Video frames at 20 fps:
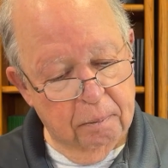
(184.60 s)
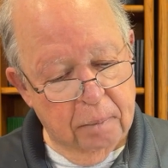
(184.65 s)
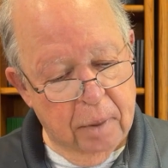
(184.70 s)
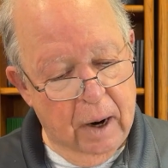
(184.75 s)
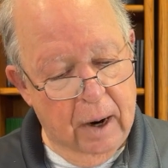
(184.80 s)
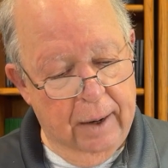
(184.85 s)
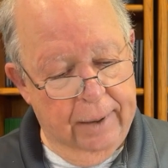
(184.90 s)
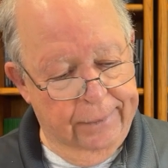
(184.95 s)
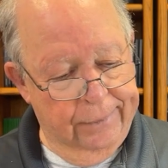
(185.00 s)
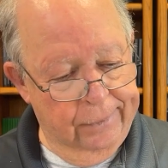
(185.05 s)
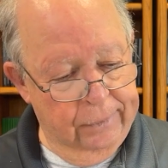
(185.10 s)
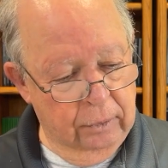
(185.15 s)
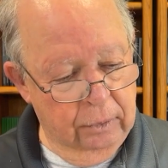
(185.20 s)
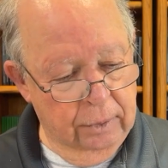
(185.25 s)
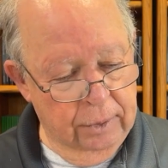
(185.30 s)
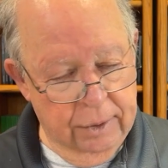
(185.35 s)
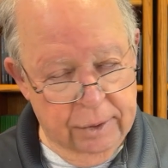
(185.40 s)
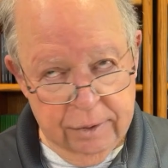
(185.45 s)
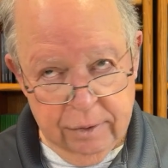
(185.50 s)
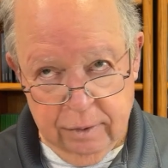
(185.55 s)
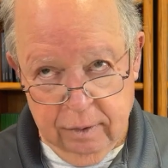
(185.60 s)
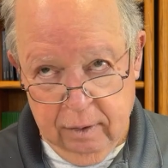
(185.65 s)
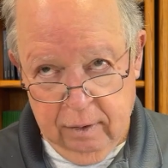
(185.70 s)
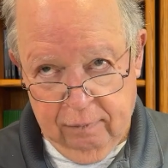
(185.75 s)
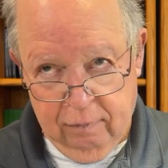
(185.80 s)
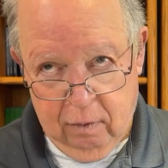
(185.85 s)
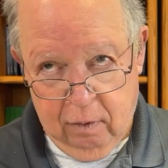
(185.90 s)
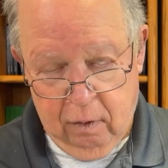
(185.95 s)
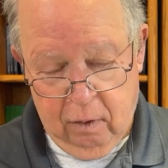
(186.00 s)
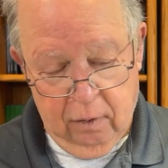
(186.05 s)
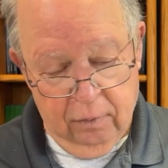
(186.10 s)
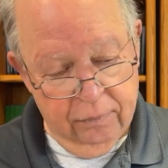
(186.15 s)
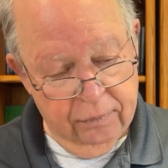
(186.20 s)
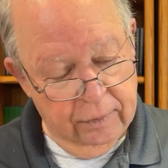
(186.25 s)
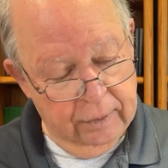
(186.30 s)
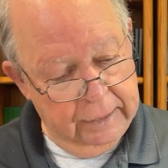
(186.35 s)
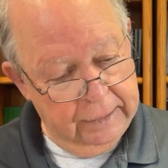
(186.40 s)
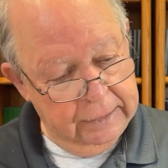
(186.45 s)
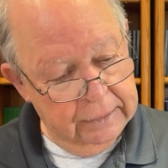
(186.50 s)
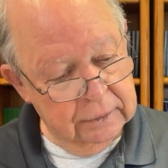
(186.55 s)
ponder list of all
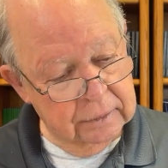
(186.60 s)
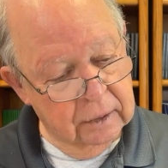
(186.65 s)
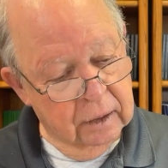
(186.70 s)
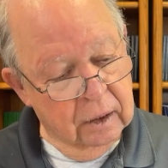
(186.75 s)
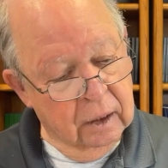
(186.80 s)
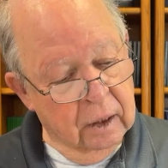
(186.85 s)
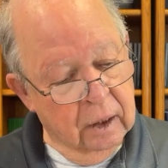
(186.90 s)
things.